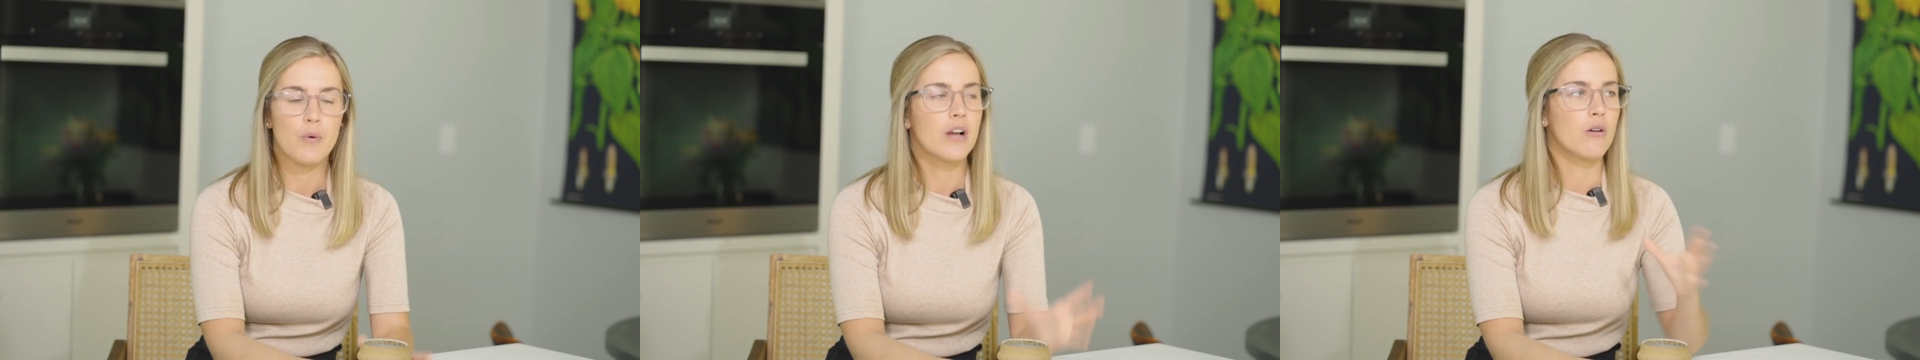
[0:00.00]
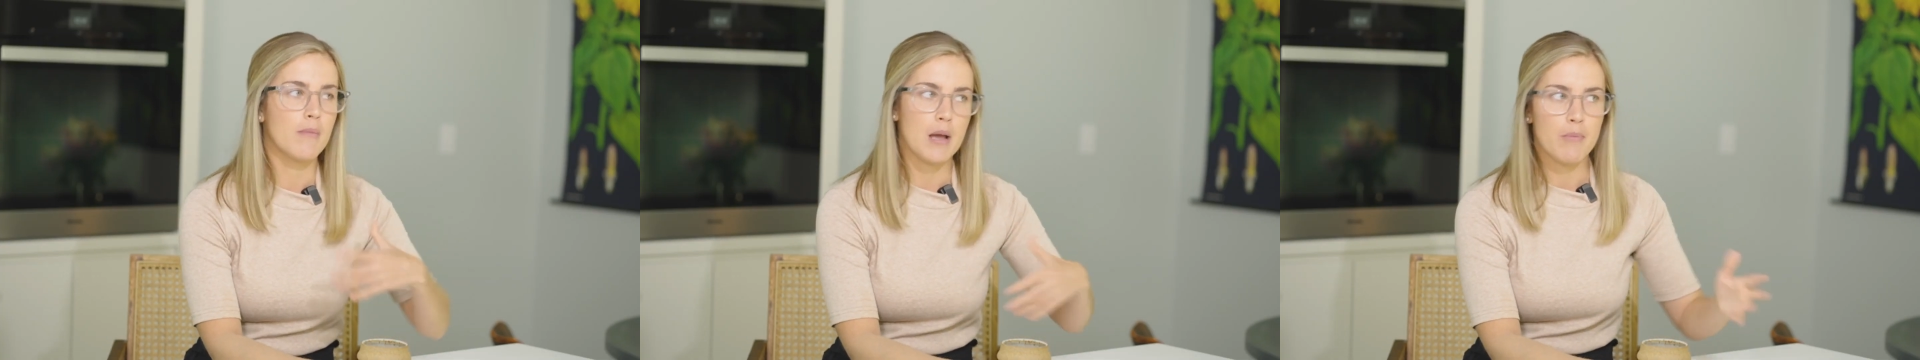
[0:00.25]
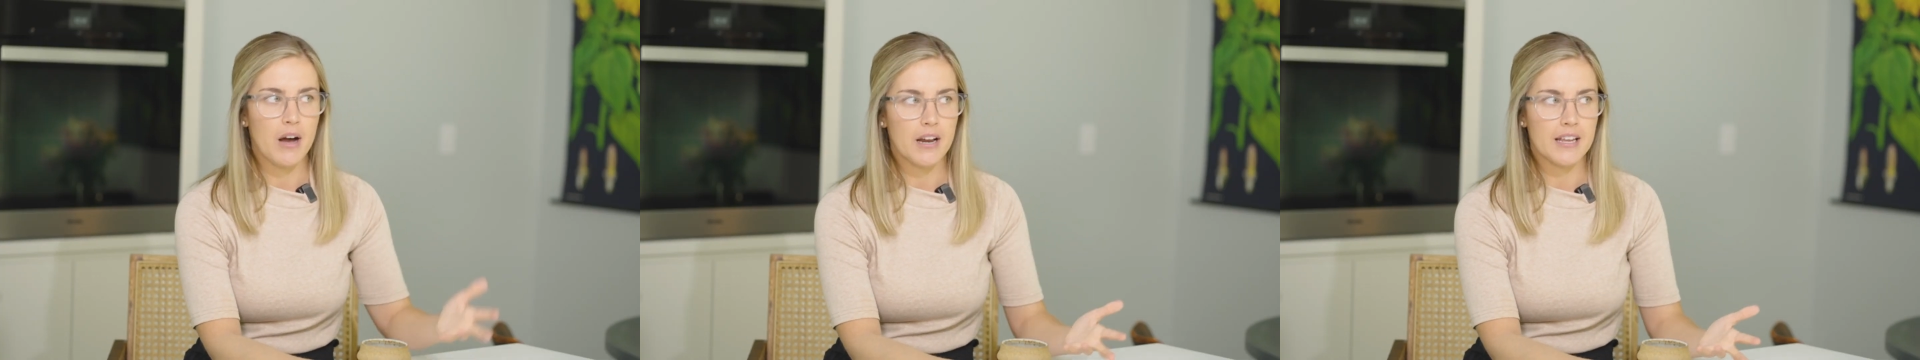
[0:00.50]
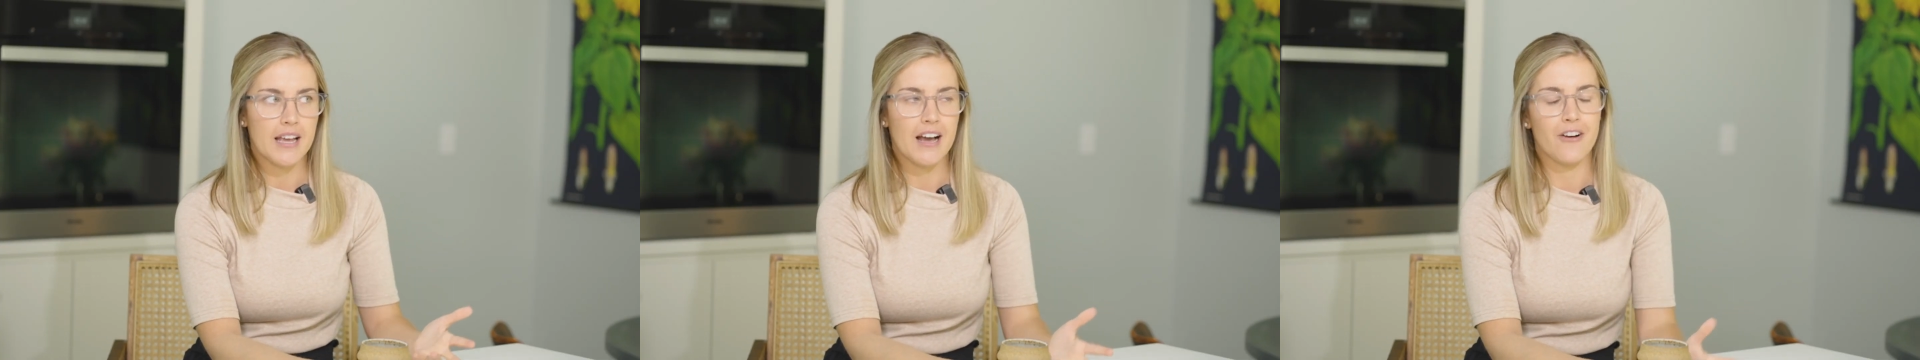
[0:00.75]
wiggle my
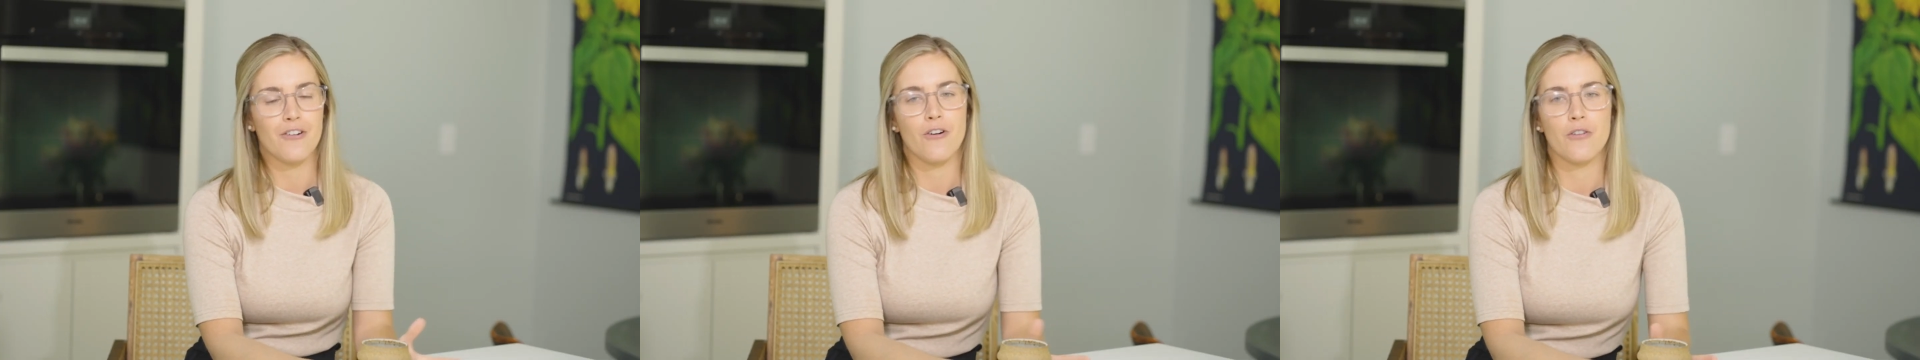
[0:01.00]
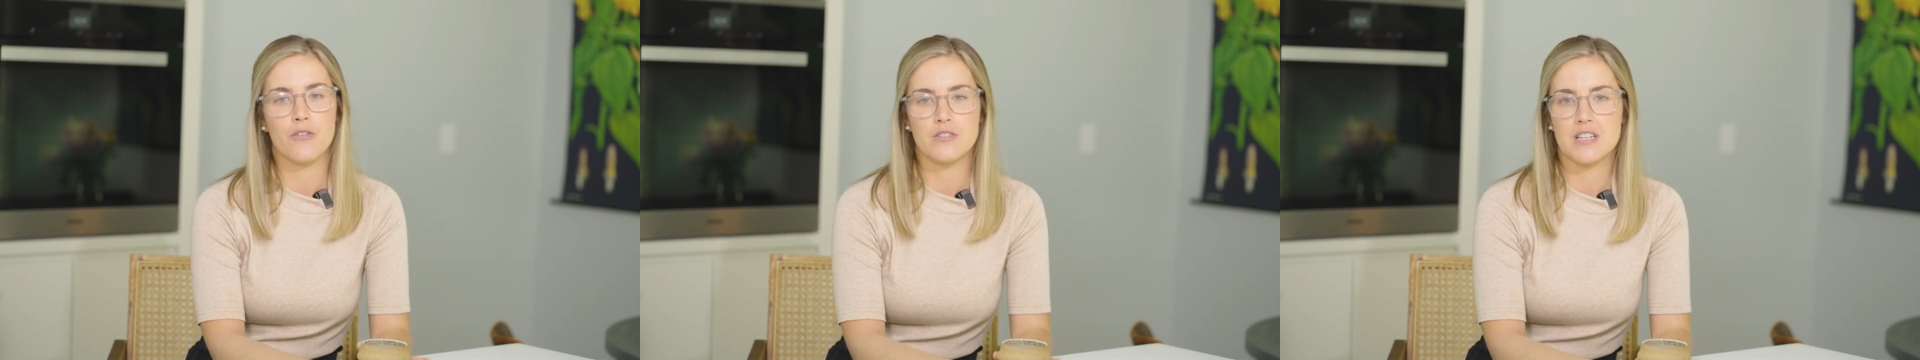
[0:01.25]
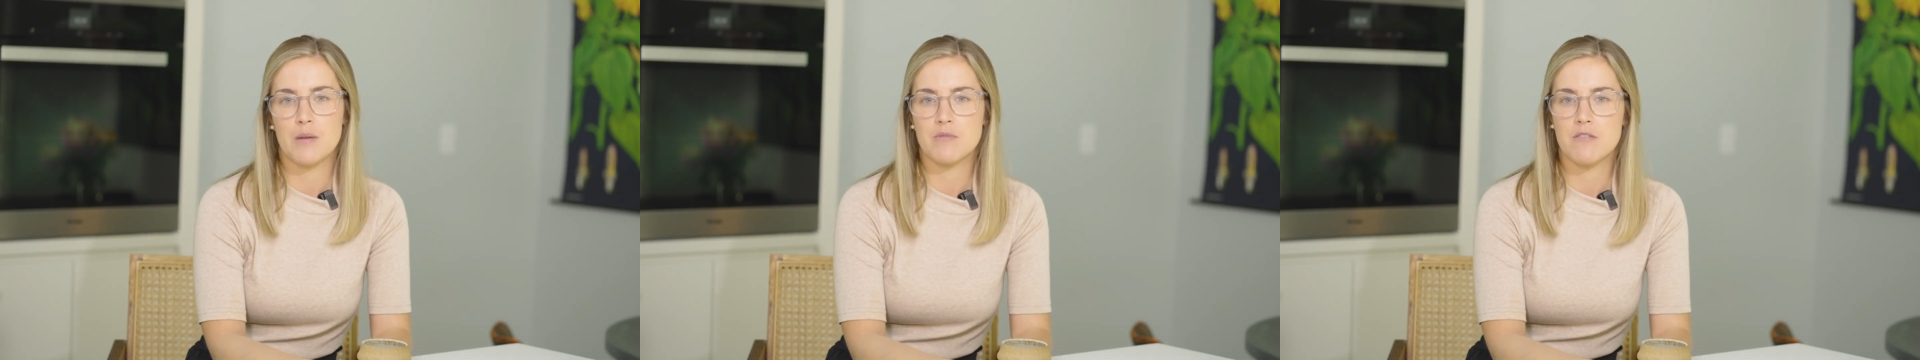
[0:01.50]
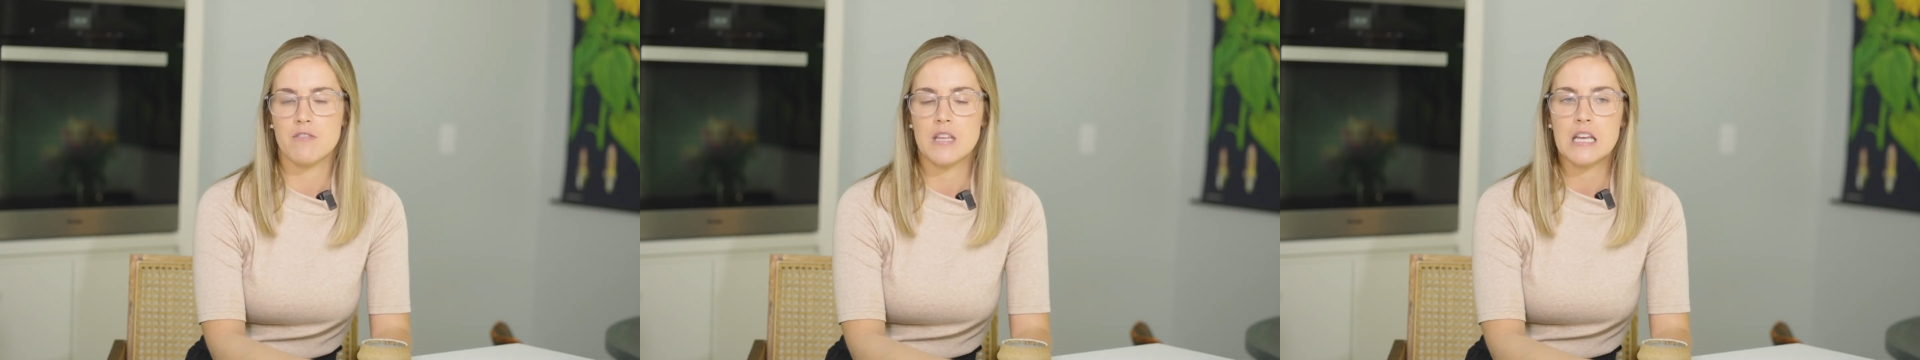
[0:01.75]
body out, all those
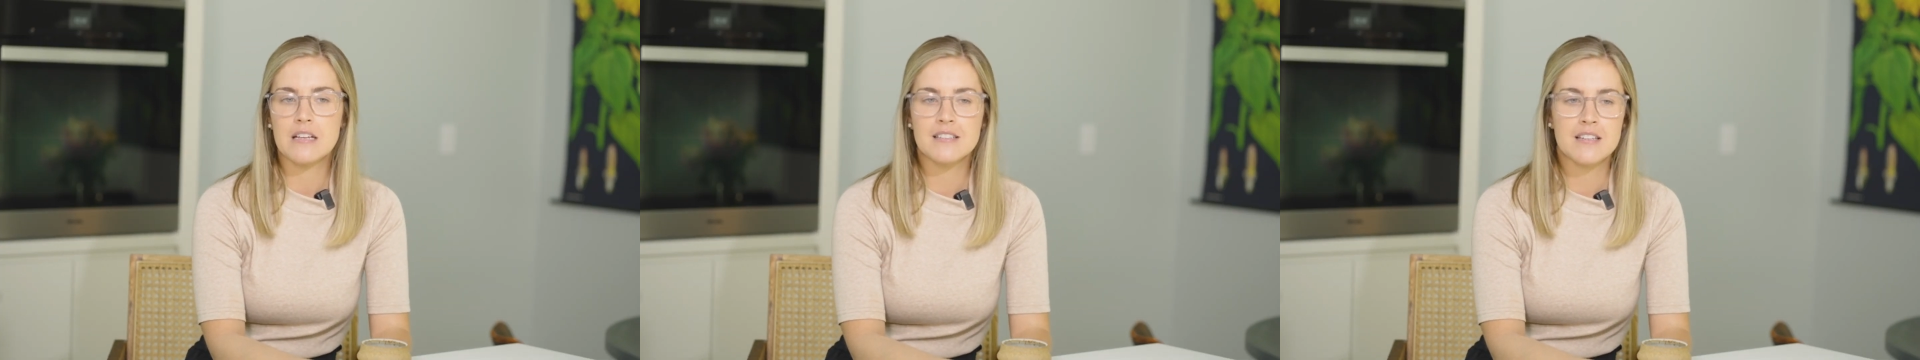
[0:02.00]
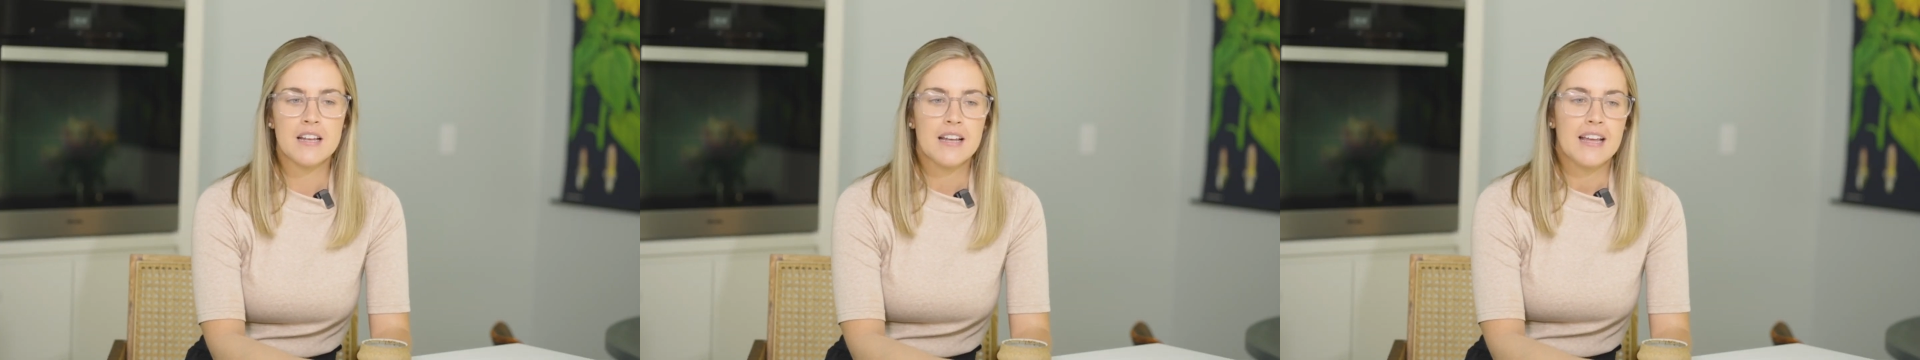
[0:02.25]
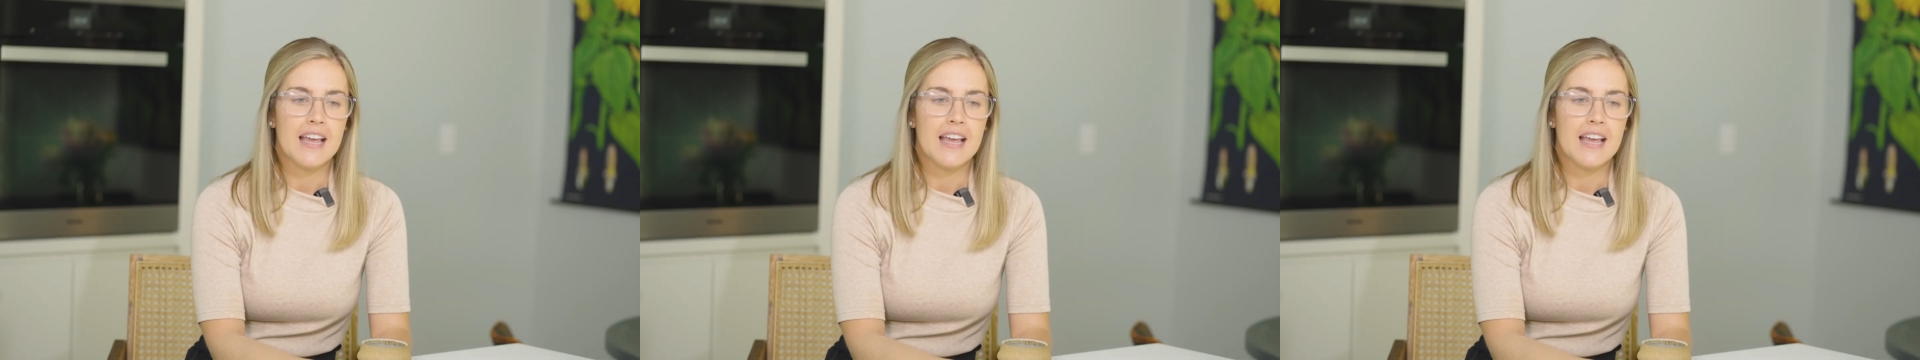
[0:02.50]
types of things.